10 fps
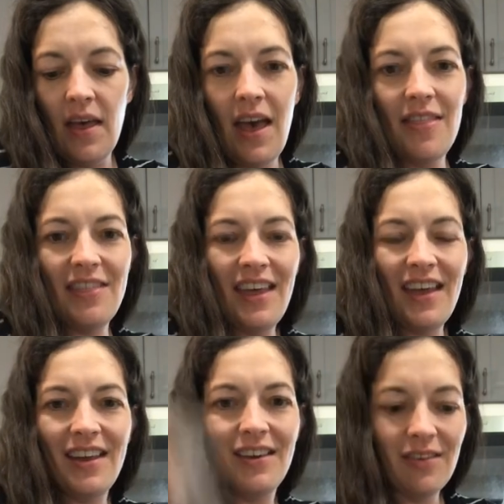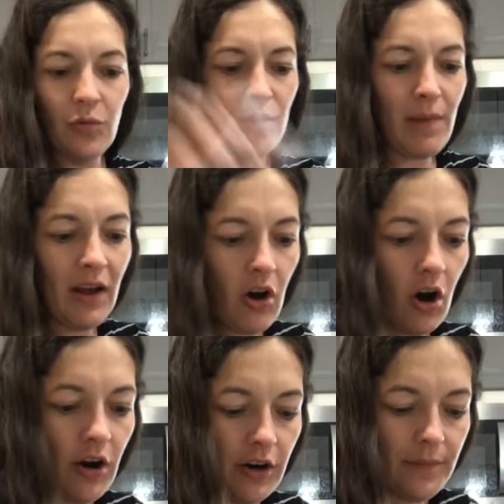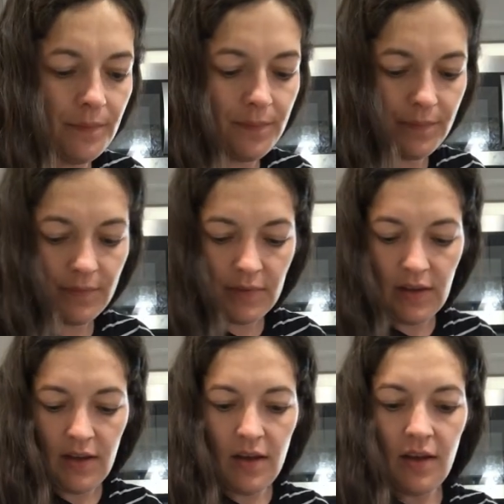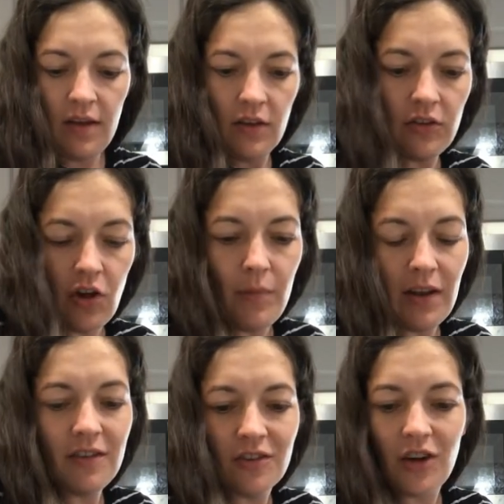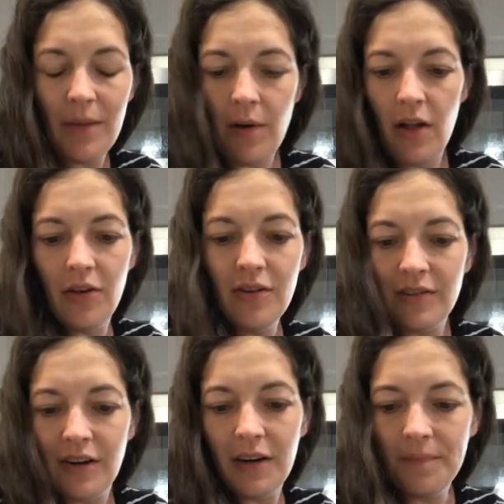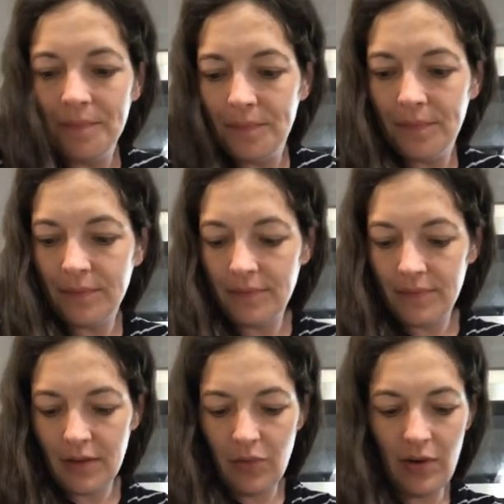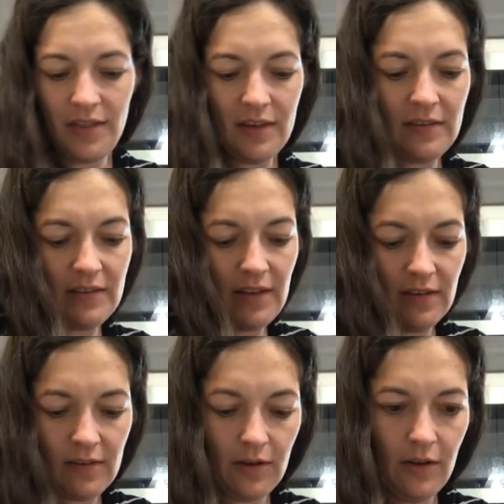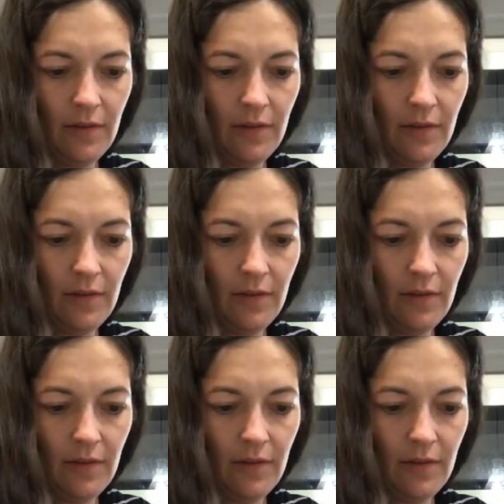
and then with my card. So I'm gonna scrape all over with this stencil.